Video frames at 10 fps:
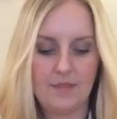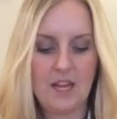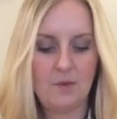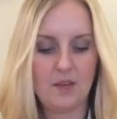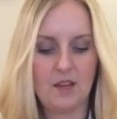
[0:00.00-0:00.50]

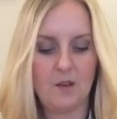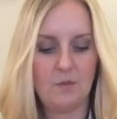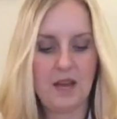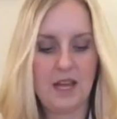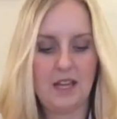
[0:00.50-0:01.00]
Here we go,
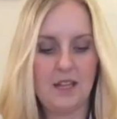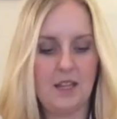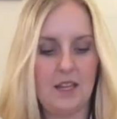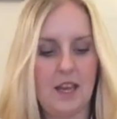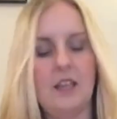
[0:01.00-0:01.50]
back in the
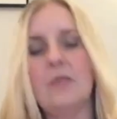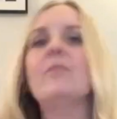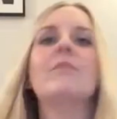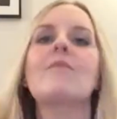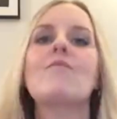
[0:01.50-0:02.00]
game.